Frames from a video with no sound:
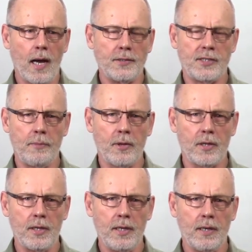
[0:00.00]

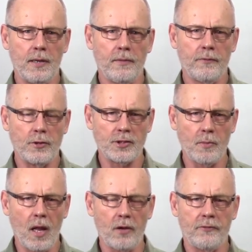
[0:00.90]
typically for
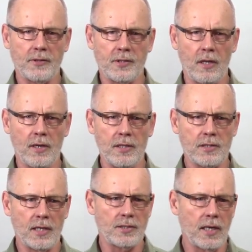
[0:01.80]
smaller facilities,
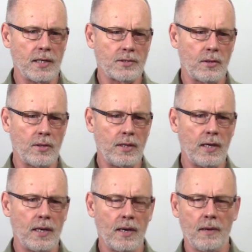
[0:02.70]
let's say it's only
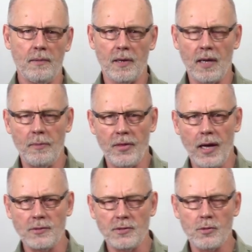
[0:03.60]
a couple
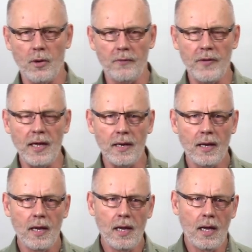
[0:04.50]
thousand square feet,
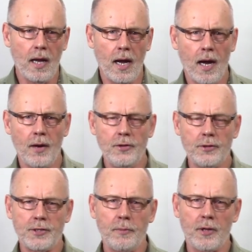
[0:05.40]
uh,
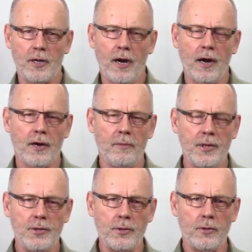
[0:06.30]
you typically are going to
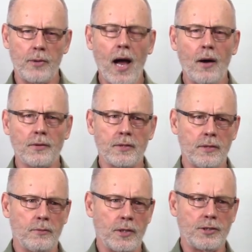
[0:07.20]
be doing a route
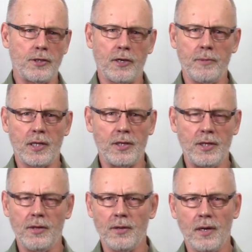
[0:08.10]
in which you're going to be
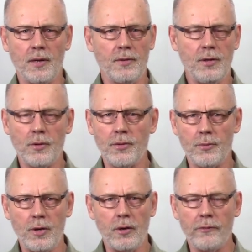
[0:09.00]
cleaning, uh, you know,
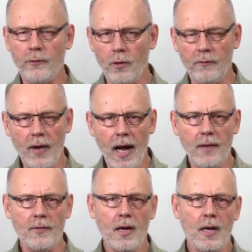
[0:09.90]
three or four or
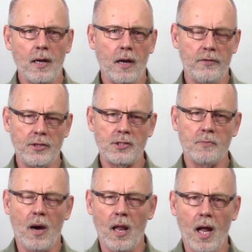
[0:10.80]
five of these
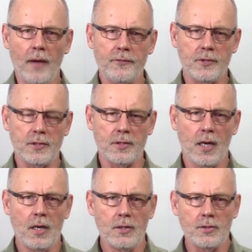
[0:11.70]
small offices.
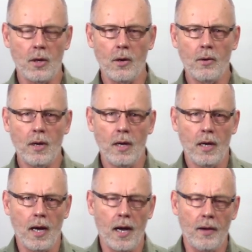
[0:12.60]
So
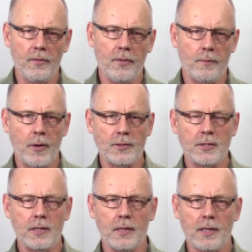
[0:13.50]
uh, the
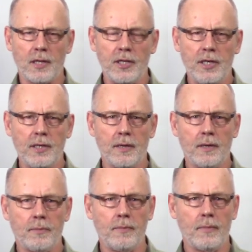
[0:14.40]
person, the cleaning
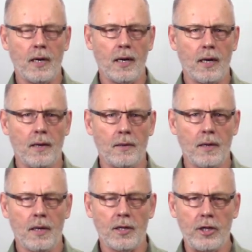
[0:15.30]
uh,
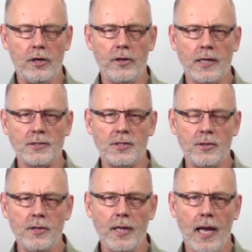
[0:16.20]
cleaner that's
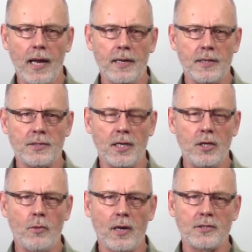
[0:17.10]
doing that is that
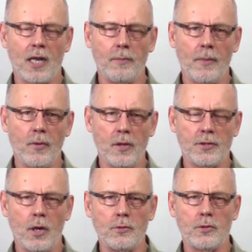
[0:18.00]
you want to set them up with a
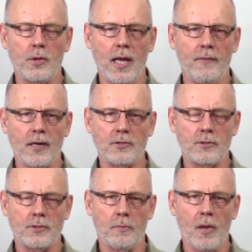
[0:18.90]
tote so they have extra
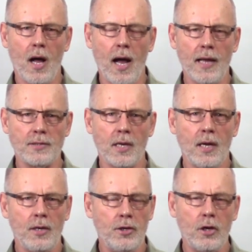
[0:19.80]
supplies.
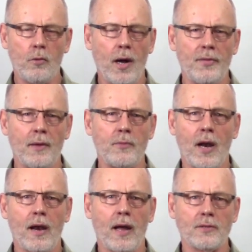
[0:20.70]
You don't want them
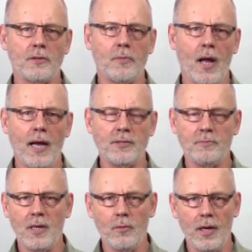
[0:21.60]
running out of supplies
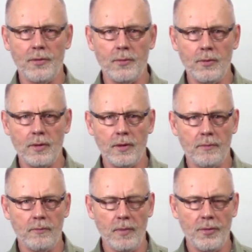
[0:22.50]
midway through the
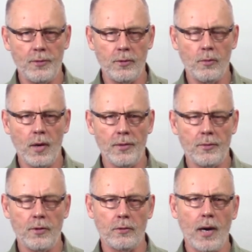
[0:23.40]
mid through way
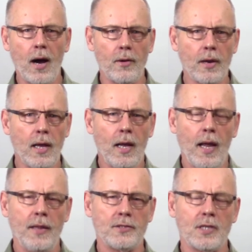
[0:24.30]
through their route.
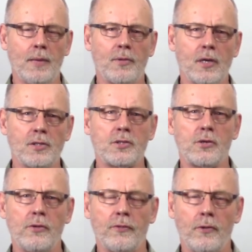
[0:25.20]
And the same thing is
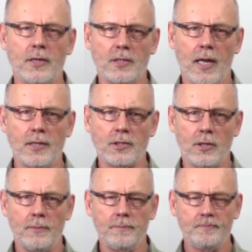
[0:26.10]
true for residential.